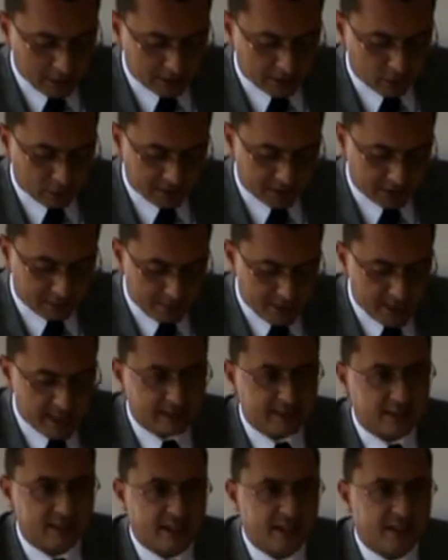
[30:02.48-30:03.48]
So
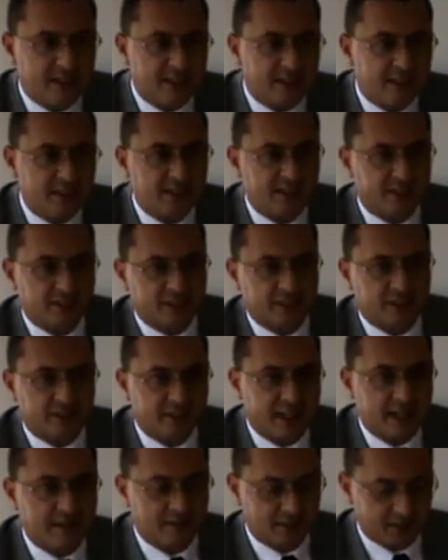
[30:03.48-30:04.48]
despite their inherent
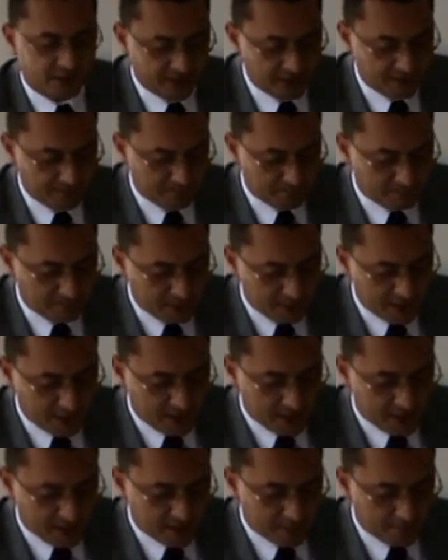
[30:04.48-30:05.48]
rivalry,
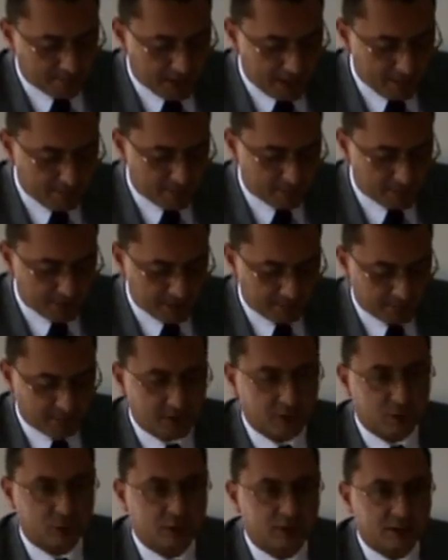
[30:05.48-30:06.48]
uh, paper money
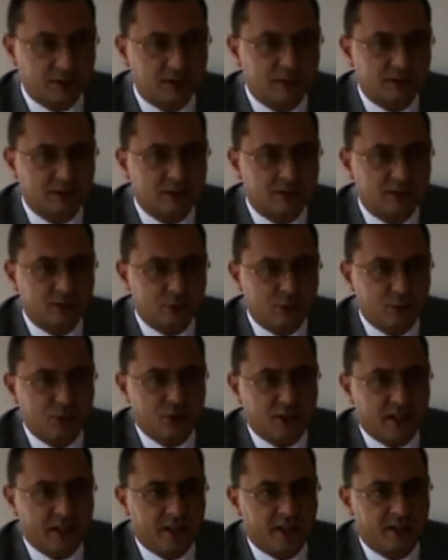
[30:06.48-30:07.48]
producers do
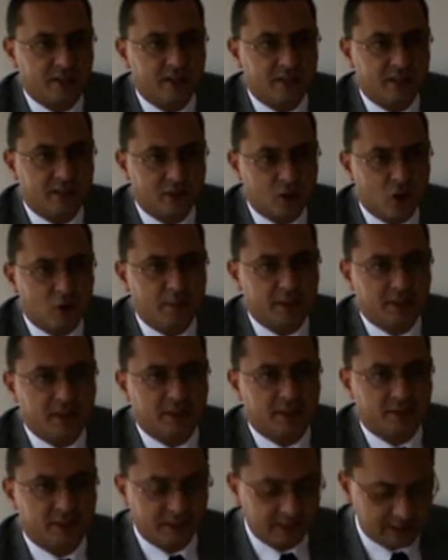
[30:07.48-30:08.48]
share a common
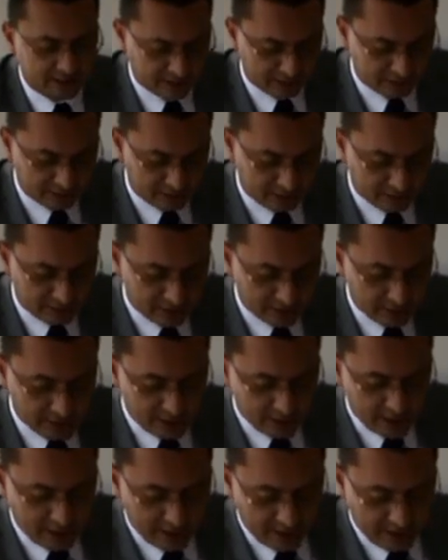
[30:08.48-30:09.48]
interest,
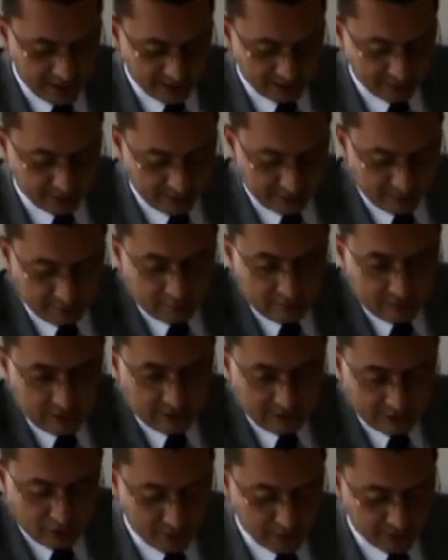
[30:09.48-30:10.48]
and
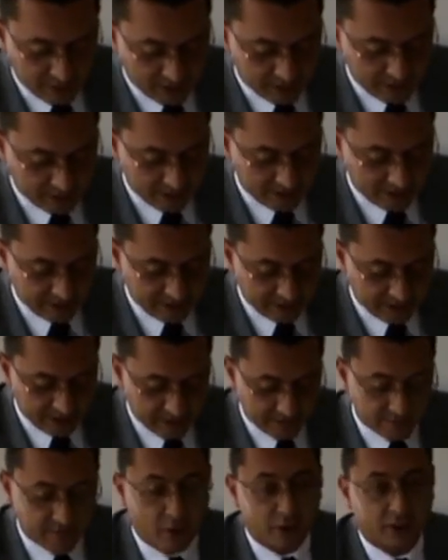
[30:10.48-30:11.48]
this common interest is
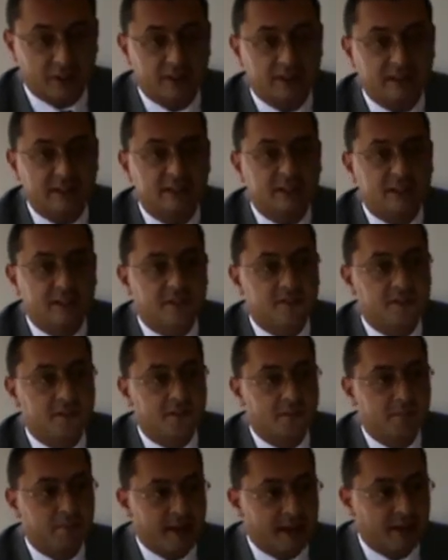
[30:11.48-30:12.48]
the avoidance of
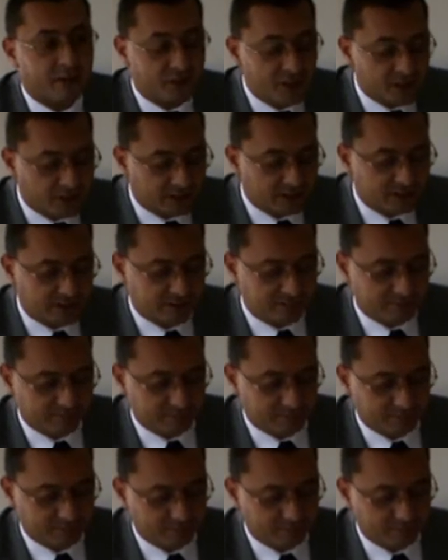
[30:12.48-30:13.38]
bank runs.